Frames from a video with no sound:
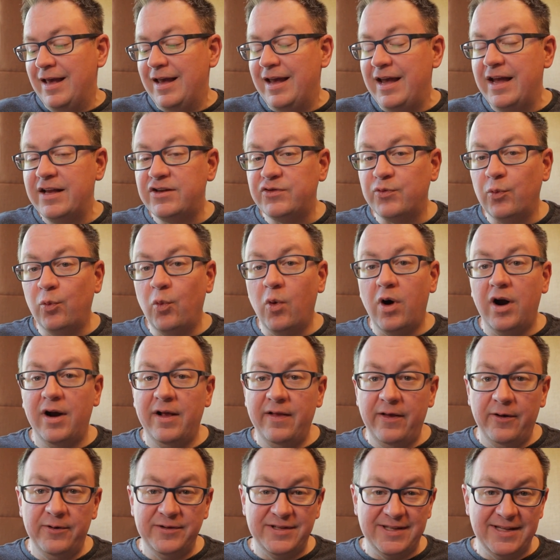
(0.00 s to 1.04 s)
it's one
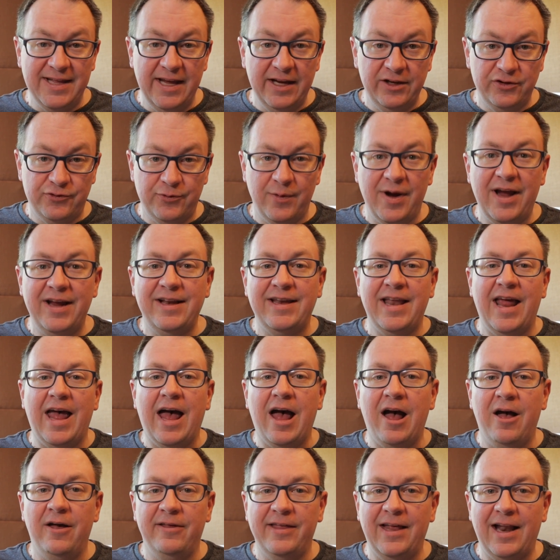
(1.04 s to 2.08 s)
of those things right
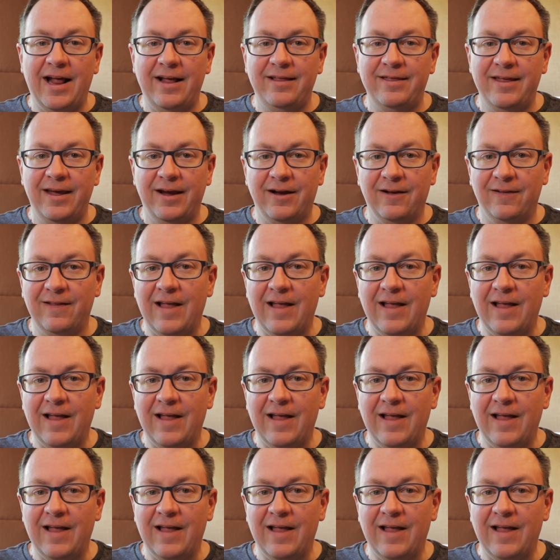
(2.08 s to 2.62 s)
now that I think a